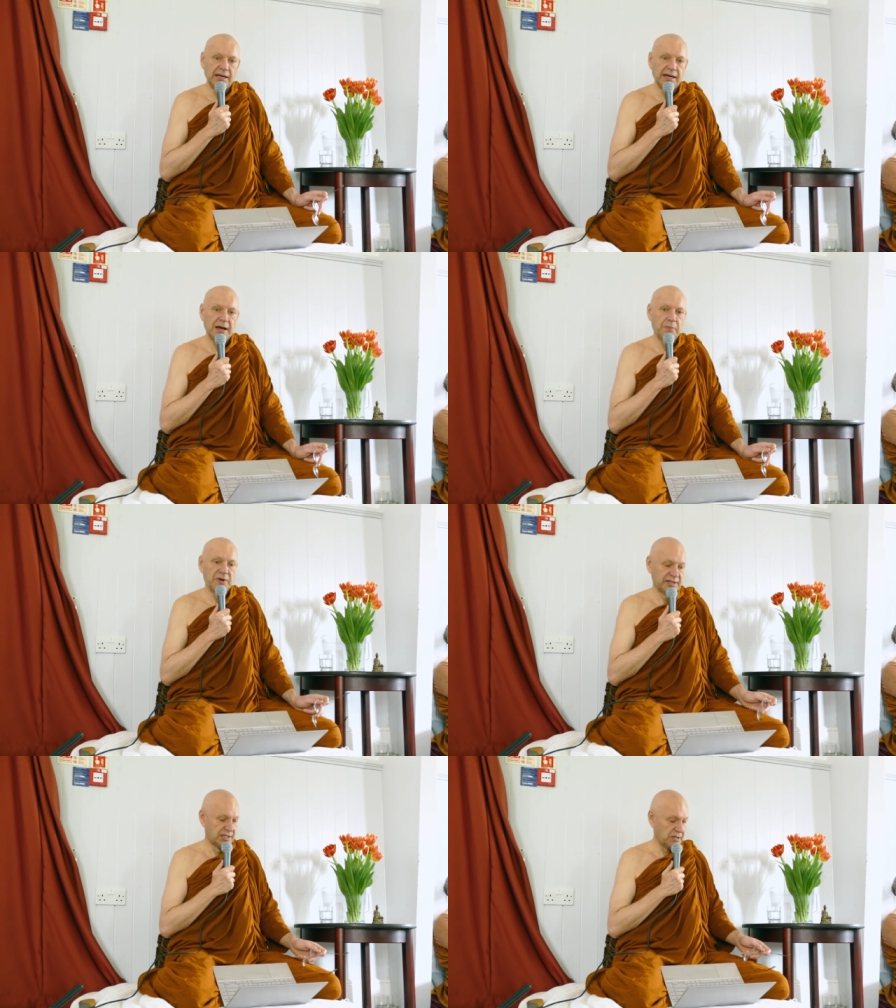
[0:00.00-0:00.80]
Yeah,
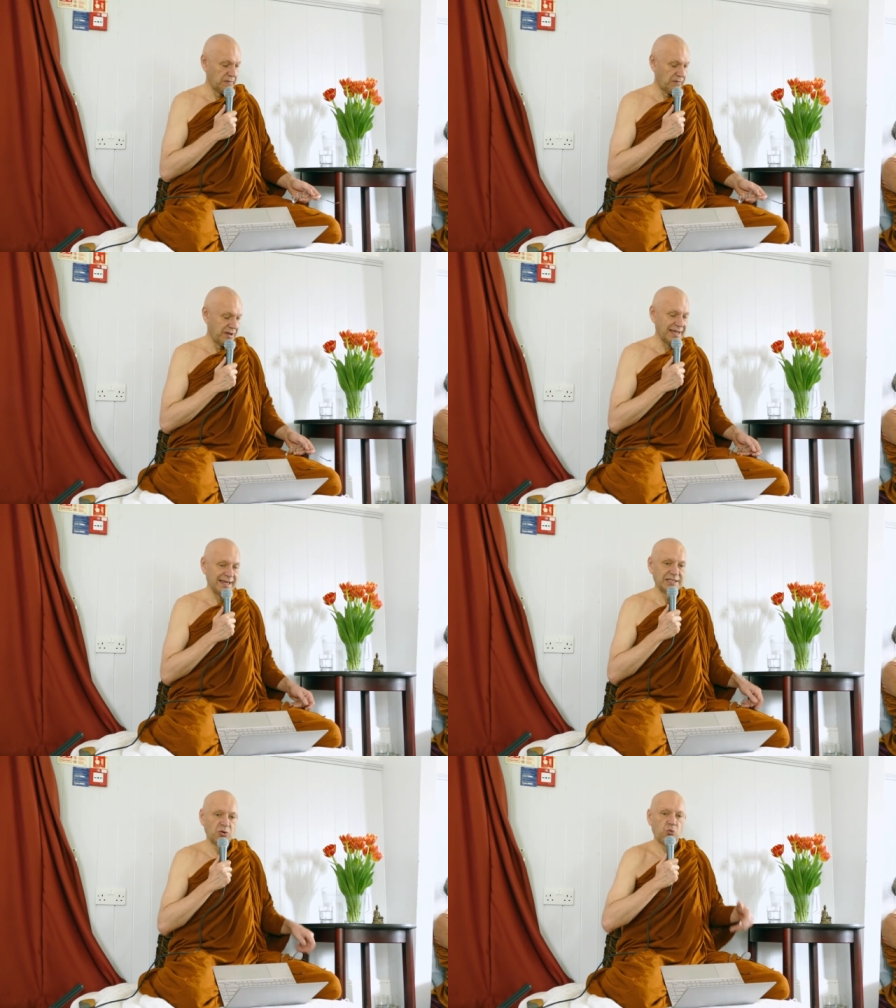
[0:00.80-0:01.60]
happiness and suffering
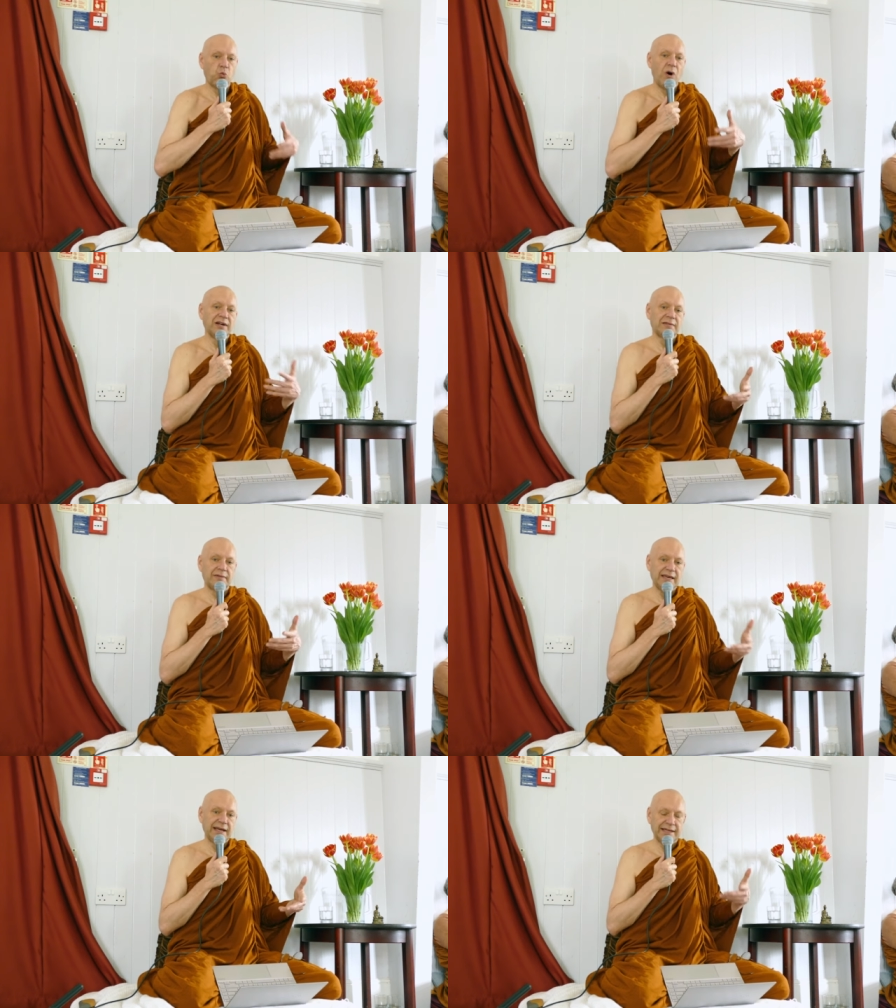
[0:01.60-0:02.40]
is the one
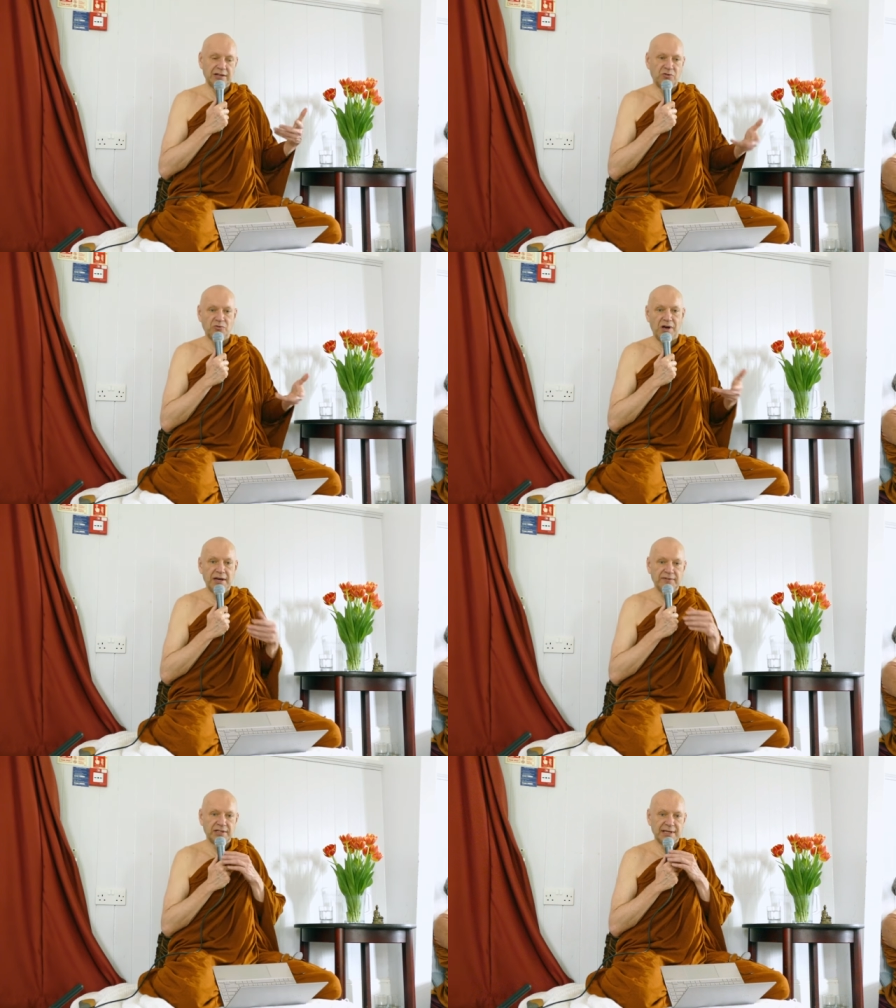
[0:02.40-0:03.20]
thing that
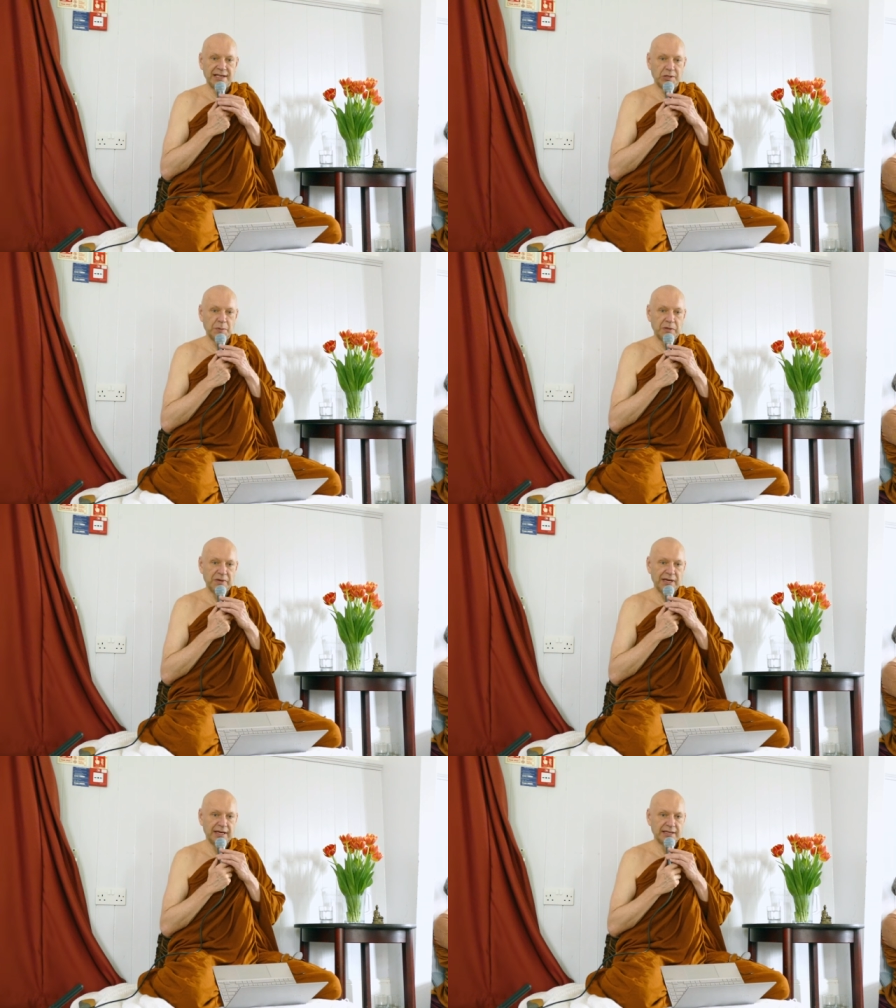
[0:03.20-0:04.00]
drives us as human
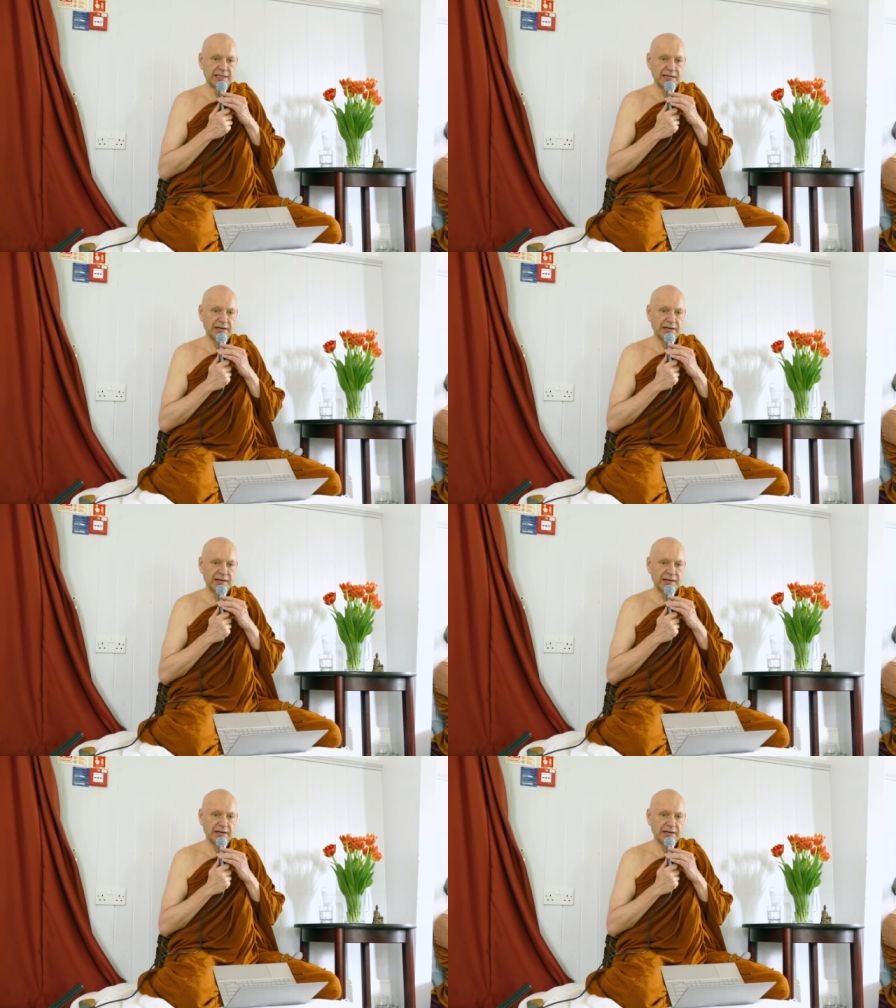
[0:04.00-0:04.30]
beings.